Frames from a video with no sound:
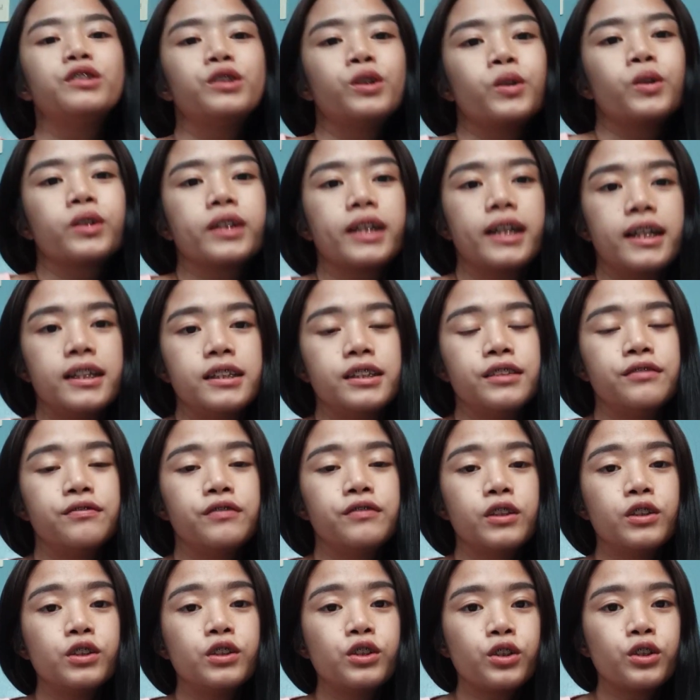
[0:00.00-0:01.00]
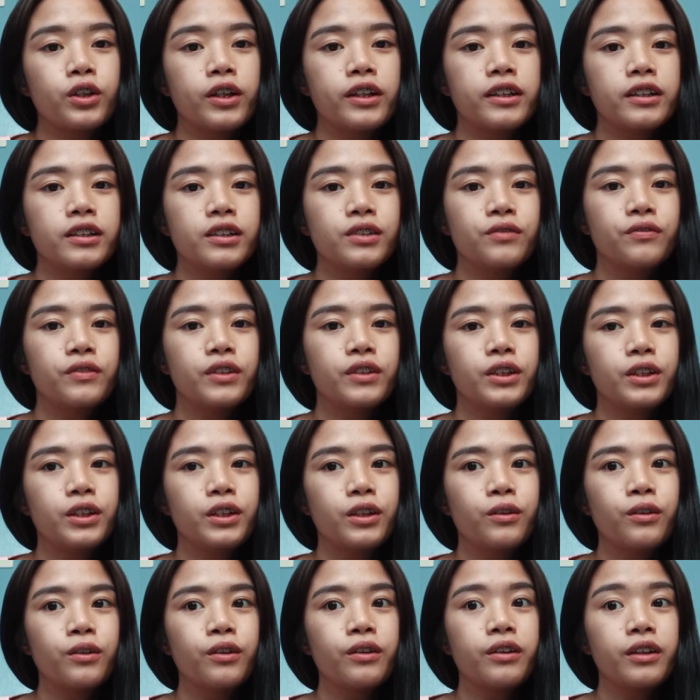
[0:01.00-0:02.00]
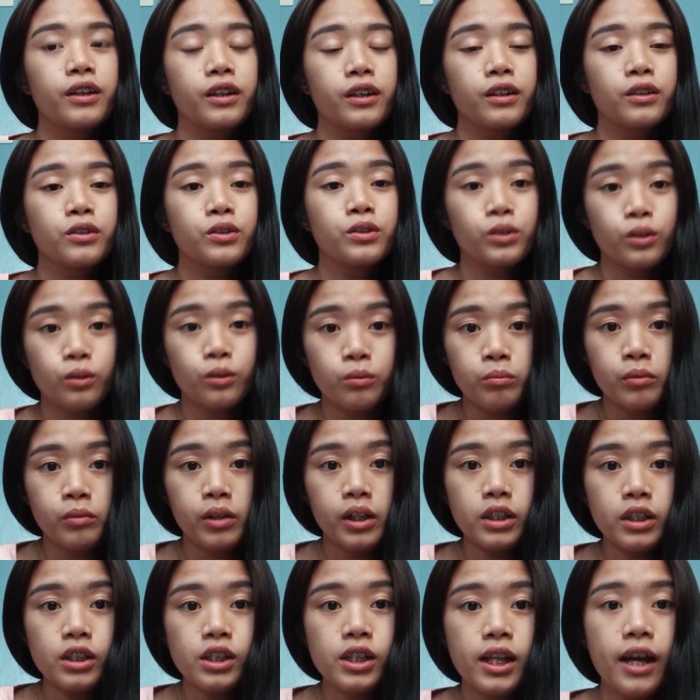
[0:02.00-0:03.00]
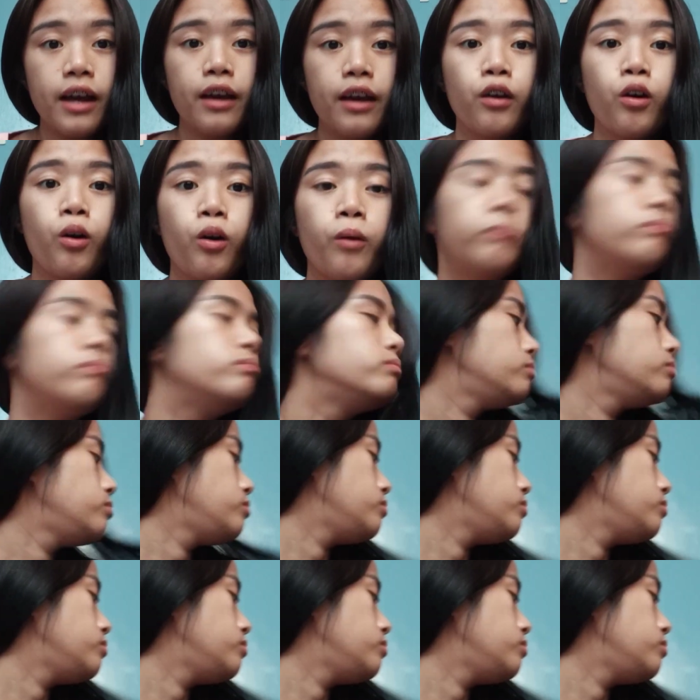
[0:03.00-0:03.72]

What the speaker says: So guys, if you enjoyed this video, thank you so much. I hope